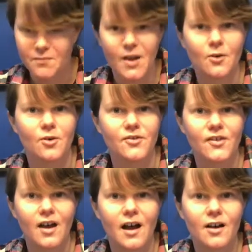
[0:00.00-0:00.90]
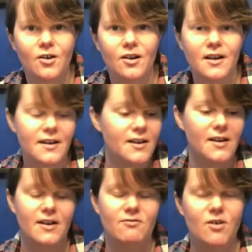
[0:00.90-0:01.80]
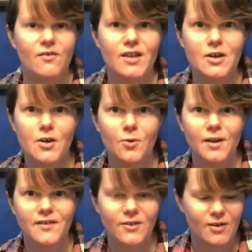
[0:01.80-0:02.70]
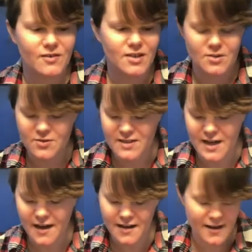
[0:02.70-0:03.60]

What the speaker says: an old sock, or if you have any new ones you haven't used yet.